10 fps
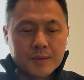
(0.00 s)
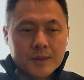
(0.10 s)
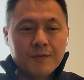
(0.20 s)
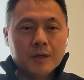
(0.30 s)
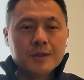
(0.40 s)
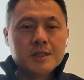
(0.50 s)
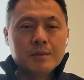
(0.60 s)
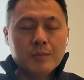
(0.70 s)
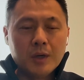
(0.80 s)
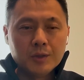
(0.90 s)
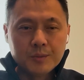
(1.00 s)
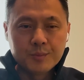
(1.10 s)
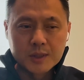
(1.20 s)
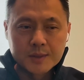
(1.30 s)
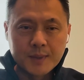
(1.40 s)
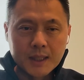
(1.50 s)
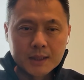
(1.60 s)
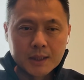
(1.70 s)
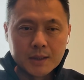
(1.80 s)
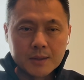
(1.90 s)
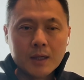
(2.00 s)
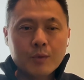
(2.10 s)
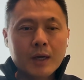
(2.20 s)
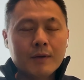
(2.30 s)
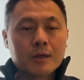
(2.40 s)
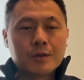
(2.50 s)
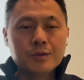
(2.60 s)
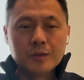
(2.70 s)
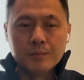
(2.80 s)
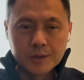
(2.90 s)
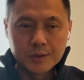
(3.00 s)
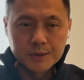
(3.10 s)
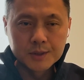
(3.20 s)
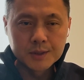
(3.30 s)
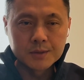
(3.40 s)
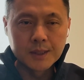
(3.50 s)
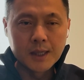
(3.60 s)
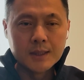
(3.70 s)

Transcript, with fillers: from the foundation model perspective, and we have a lot of good models, right?